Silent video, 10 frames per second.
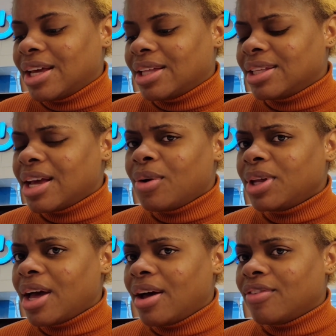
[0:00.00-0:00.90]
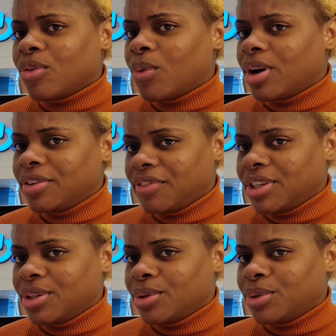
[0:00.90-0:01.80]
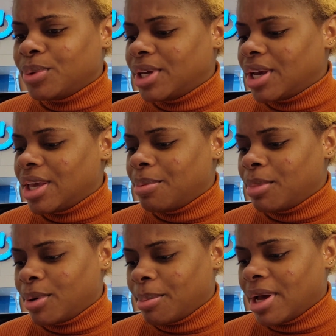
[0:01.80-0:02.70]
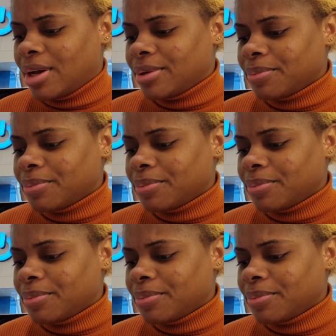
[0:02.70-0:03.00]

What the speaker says: I think I only have one video doing a mukbang.